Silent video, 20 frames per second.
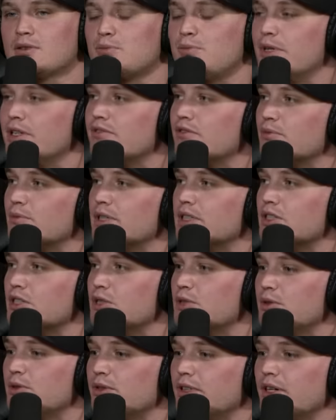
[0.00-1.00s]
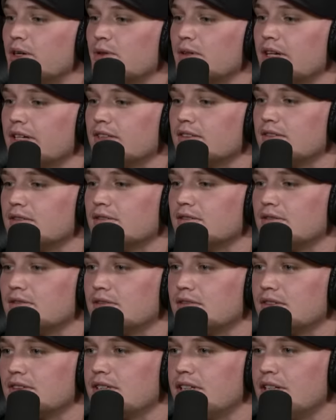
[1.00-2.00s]
was big for me too. Yeah. You know, like
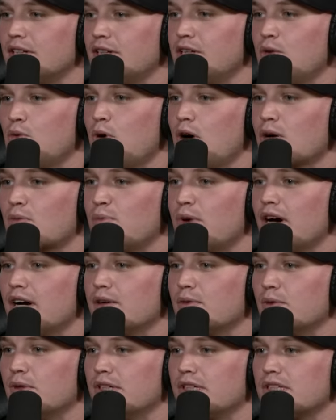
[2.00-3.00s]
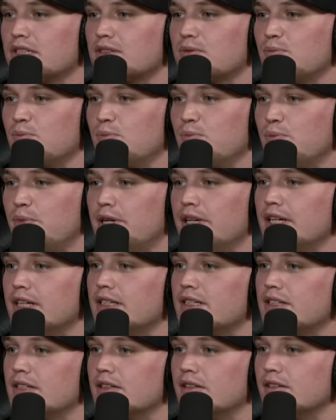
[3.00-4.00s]
you walk by Rick's
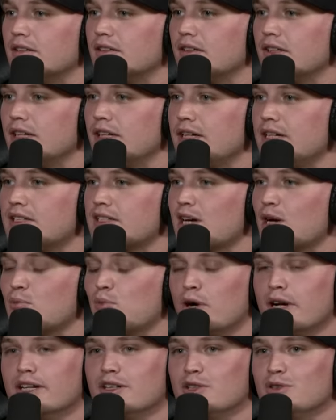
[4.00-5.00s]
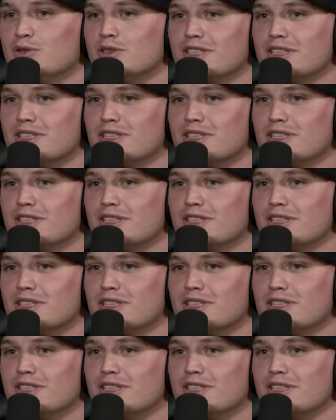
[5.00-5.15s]
pits, and he's got brand new